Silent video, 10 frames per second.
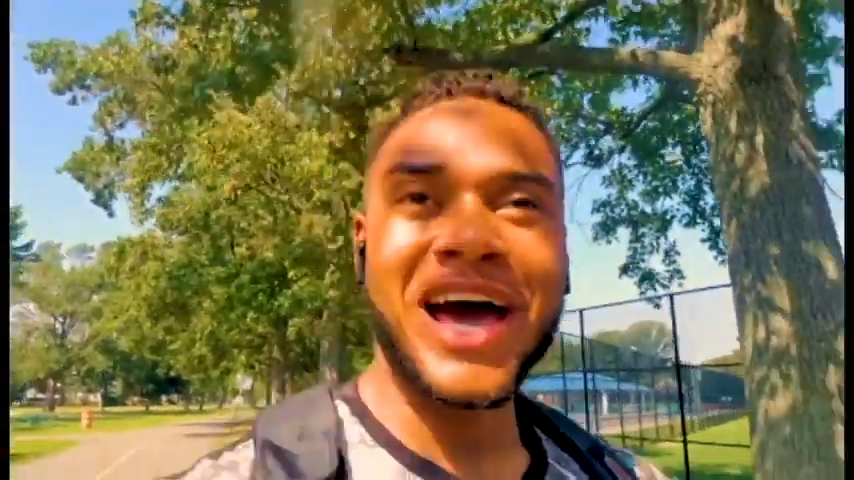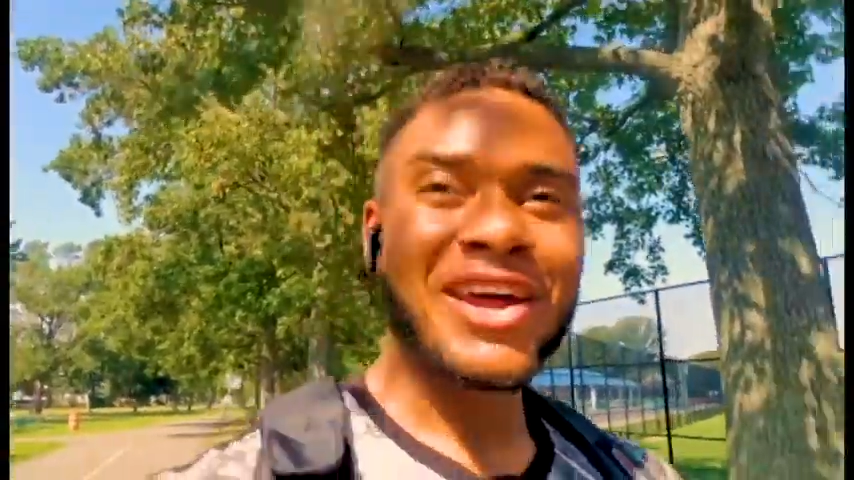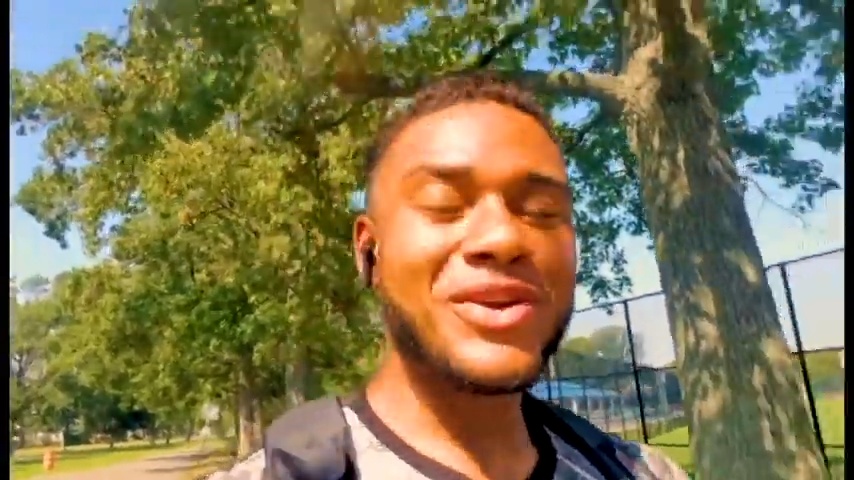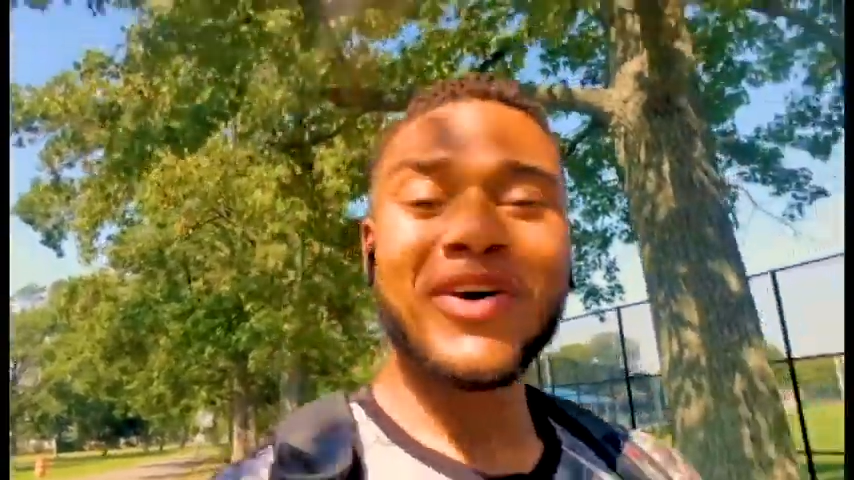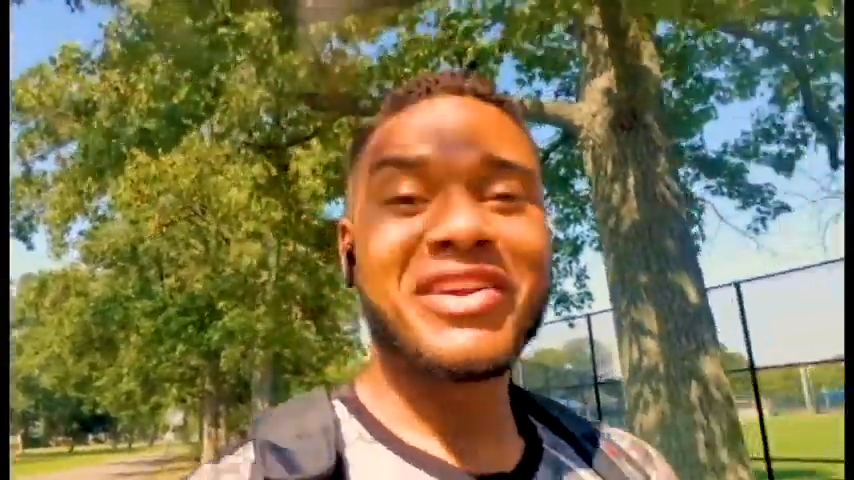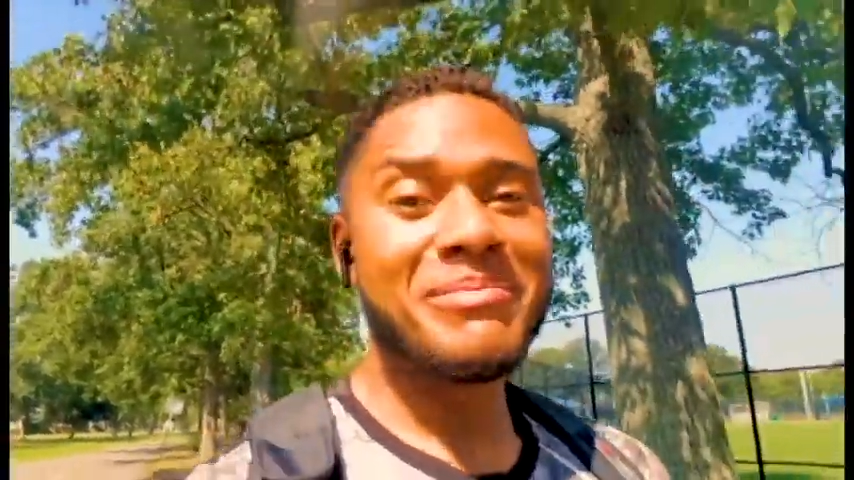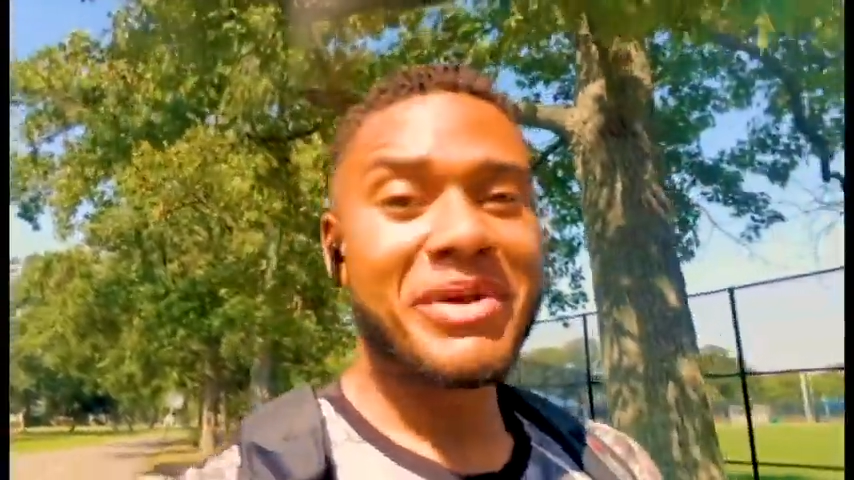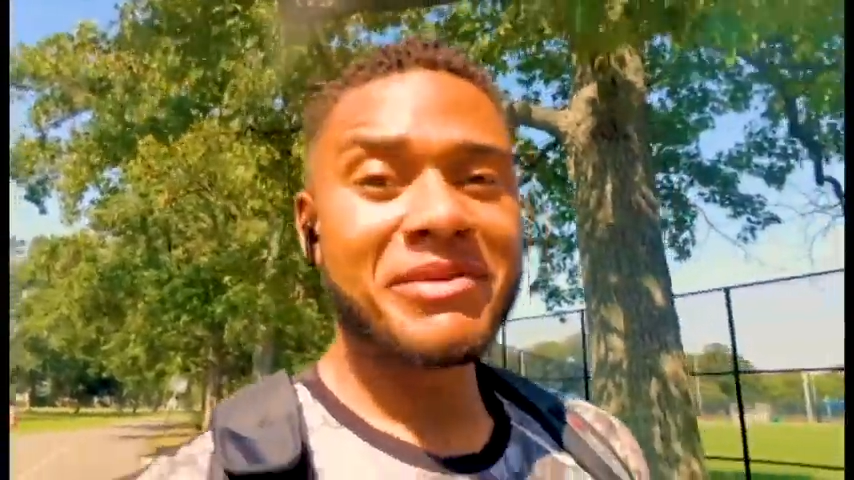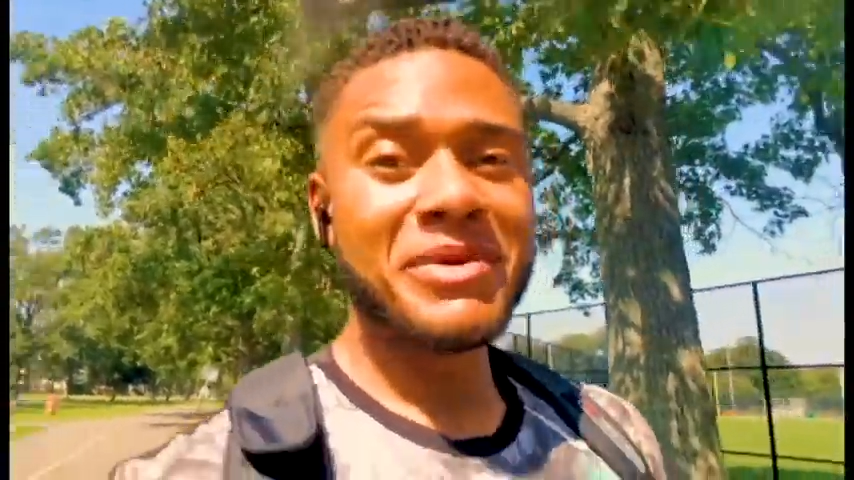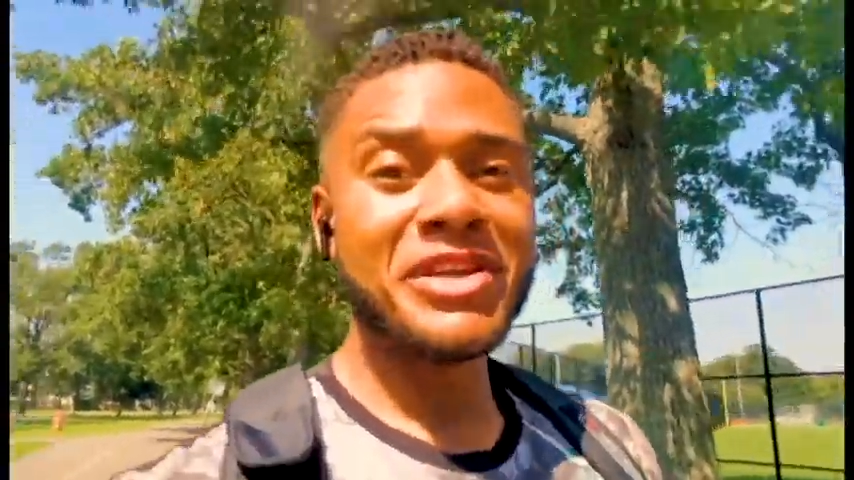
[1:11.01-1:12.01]
I don't know how to
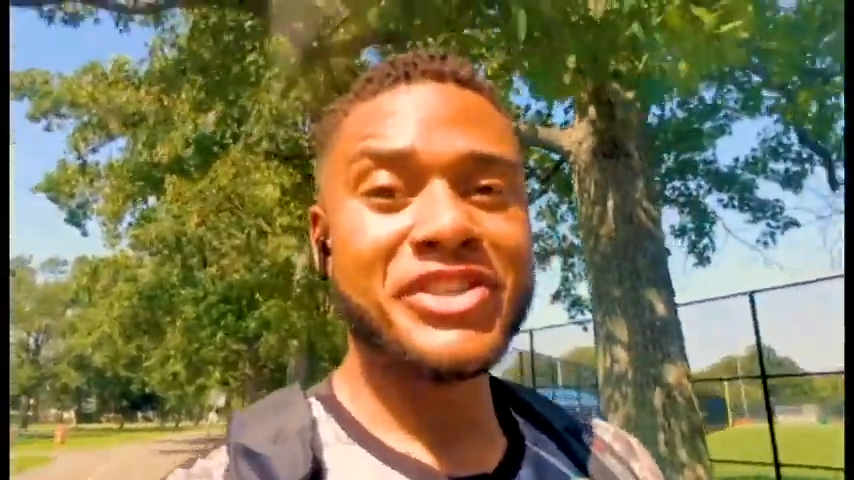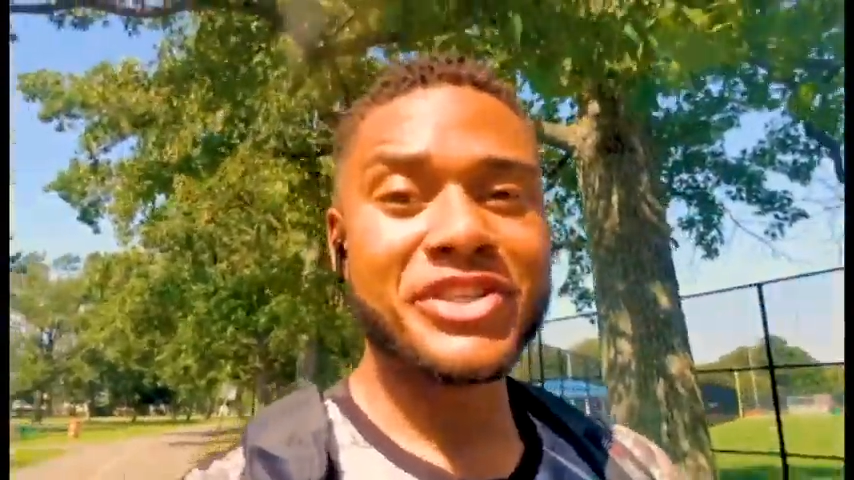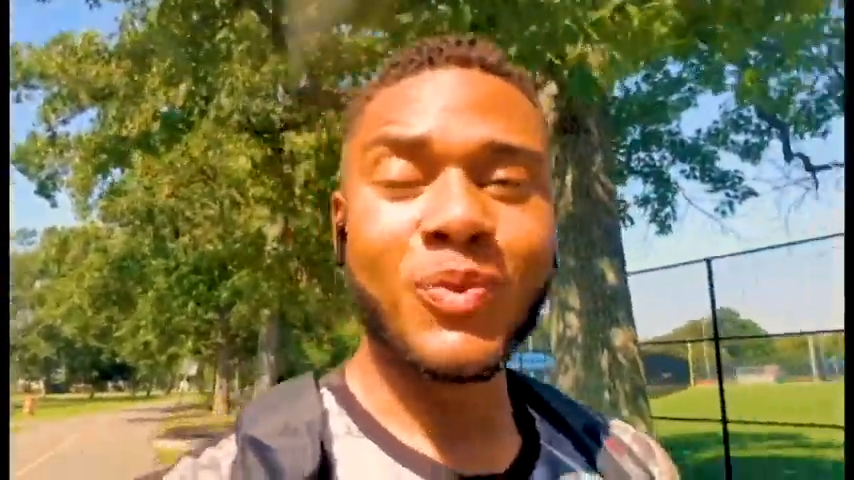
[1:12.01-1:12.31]
make me just